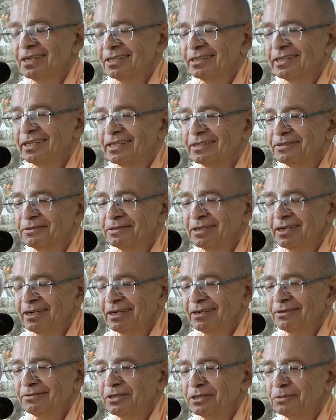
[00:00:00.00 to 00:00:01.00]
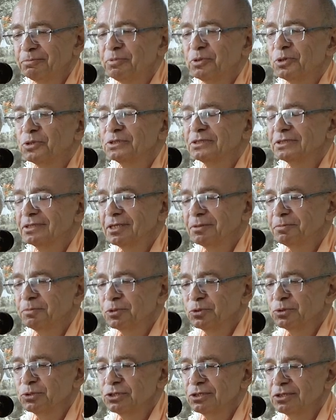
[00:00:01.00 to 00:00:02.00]
like one person
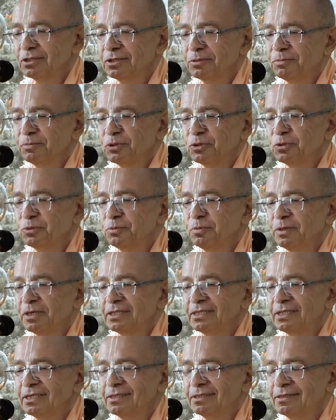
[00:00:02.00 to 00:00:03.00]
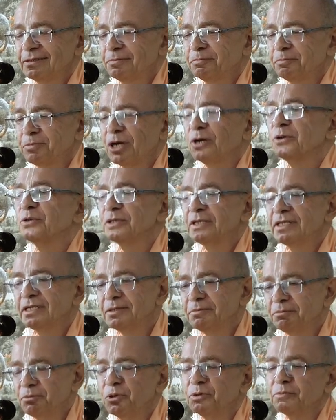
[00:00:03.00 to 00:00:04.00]
approached Srila Prabhupada and proudly
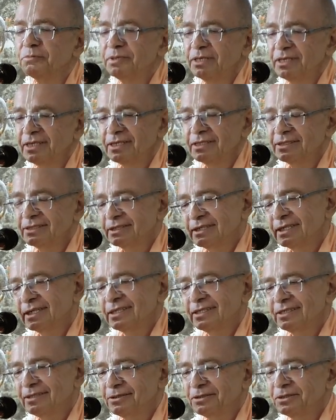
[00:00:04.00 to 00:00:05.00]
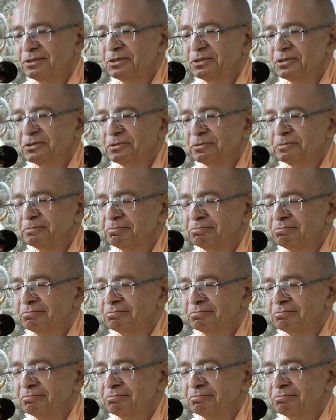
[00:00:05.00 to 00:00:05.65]
in Bombay and said, you know,